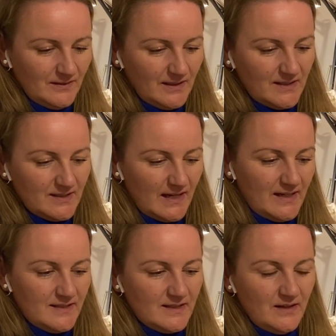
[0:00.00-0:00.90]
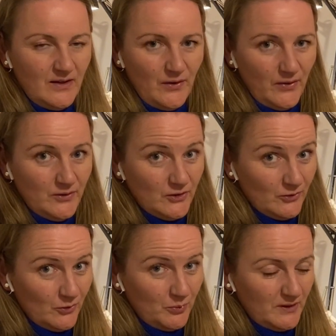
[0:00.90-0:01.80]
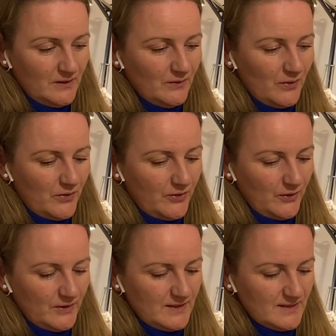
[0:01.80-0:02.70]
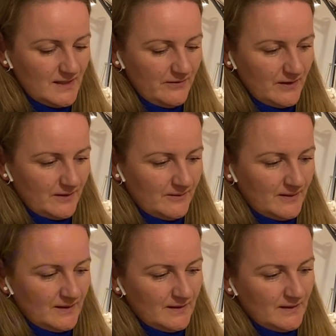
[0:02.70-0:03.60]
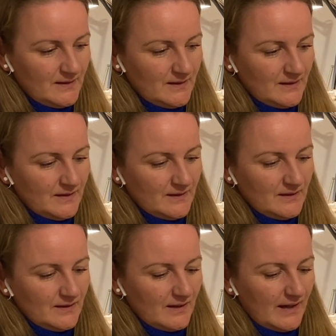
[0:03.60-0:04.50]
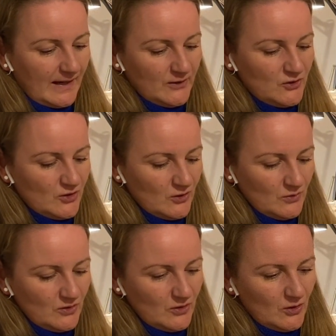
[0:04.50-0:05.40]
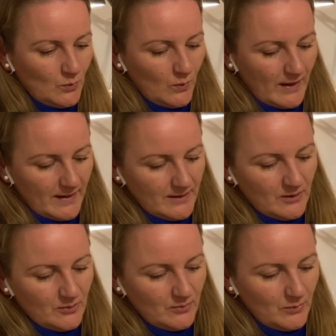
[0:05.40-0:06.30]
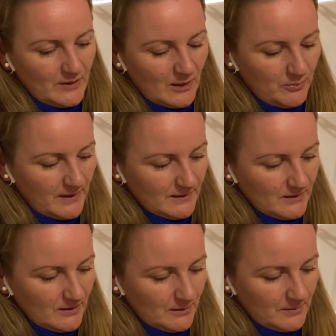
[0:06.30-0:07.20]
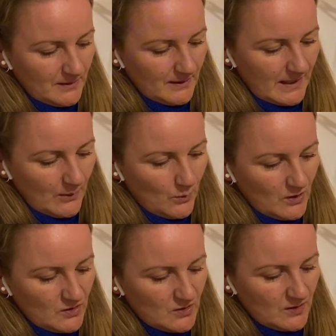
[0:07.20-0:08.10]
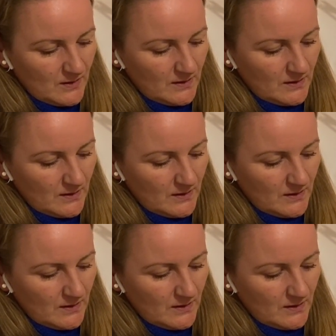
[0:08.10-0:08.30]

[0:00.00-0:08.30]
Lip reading: a size European 37. I don't know why. When I picked it up, I was